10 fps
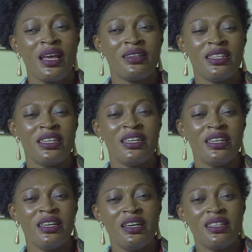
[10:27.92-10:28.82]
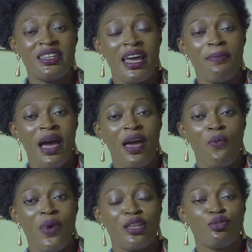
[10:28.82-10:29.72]
The time I
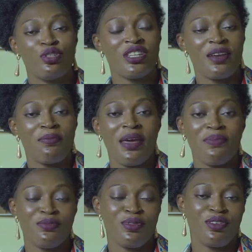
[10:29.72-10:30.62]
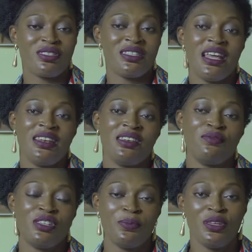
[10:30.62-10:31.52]
went to check my beans, because
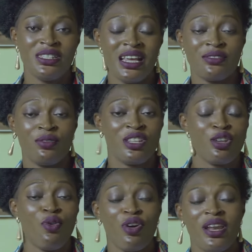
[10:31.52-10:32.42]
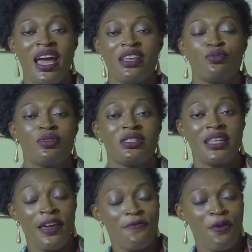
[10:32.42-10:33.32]
then the beans has already gone, it was
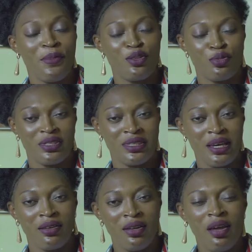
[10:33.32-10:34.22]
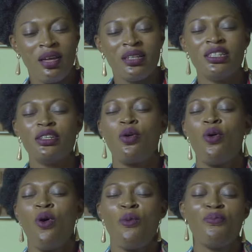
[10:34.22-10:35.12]
time for me to sell. The
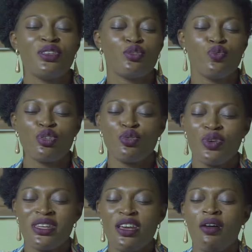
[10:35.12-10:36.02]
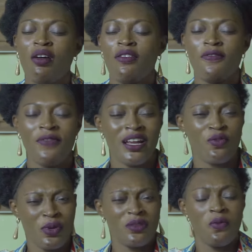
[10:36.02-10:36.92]
whole beans was already
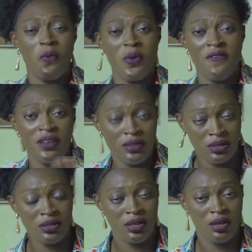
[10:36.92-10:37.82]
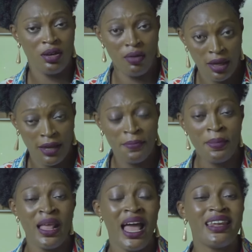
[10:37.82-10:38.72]
covered with weevils. Okay,
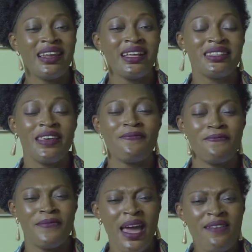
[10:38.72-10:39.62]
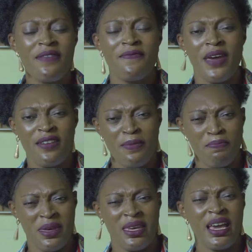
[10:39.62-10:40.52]
I learned a very, very
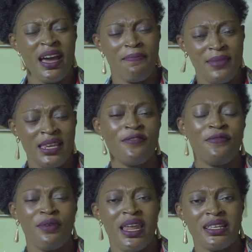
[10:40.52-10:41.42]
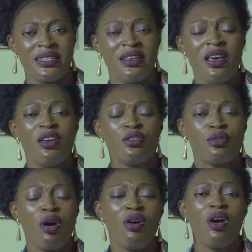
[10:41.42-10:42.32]
big and meaningful lesson.
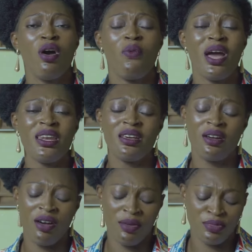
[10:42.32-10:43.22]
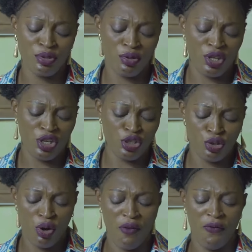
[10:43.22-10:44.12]
So when it comes to
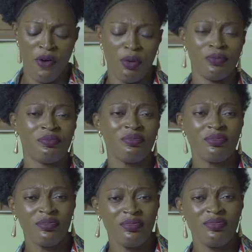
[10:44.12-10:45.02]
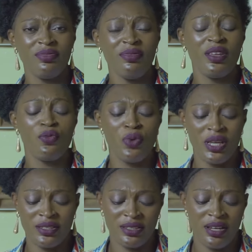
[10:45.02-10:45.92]
issue of
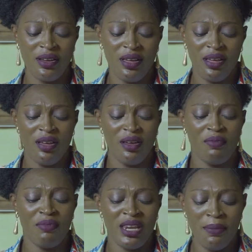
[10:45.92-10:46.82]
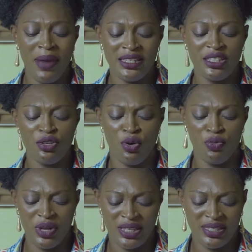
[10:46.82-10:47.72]
risk, minimizing your
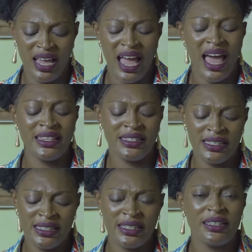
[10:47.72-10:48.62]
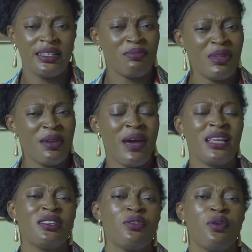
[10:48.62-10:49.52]
risks, I think
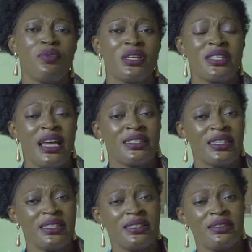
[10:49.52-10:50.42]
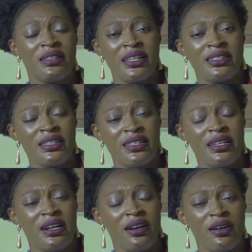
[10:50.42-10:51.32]

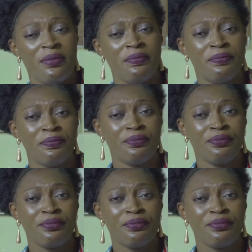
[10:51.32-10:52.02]
the